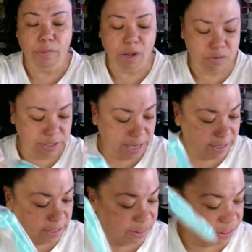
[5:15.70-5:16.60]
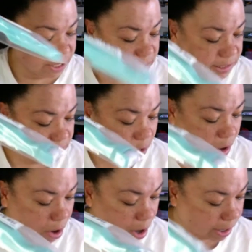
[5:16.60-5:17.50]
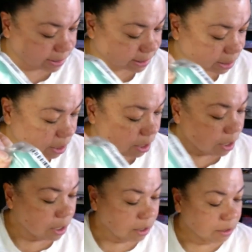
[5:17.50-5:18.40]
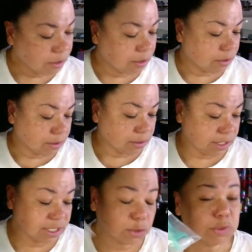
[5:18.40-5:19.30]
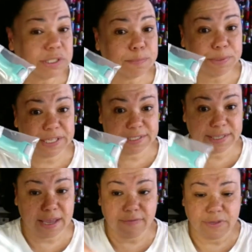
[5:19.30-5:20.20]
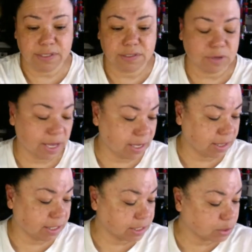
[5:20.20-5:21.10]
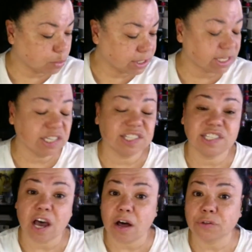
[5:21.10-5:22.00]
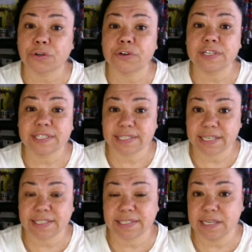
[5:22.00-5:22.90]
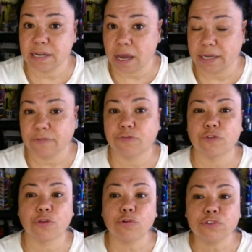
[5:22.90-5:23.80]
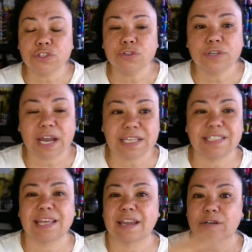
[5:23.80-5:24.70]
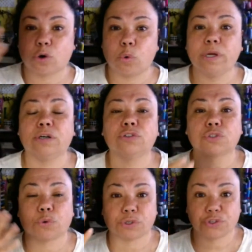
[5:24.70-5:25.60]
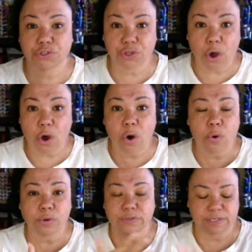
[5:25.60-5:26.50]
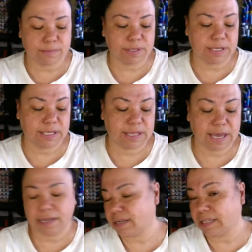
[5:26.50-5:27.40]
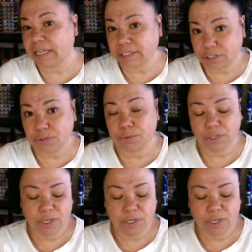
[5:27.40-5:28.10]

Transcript: Okay, this was a big savings, okay? This was $1.69. For those of you guys that quilt or sew or something like that, and I like to